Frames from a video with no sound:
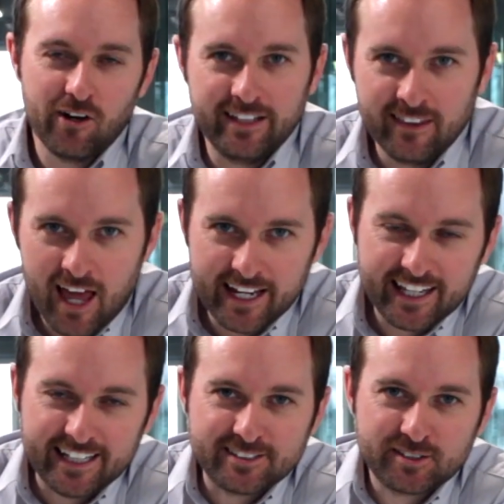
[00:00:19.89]
Go ahead and like
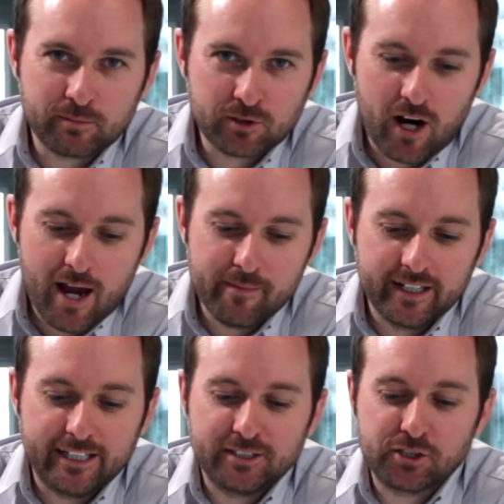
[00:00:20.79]
it, subscribe
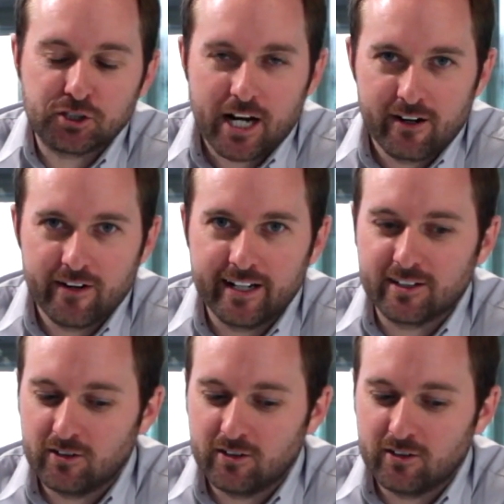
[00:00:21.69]
it, share it,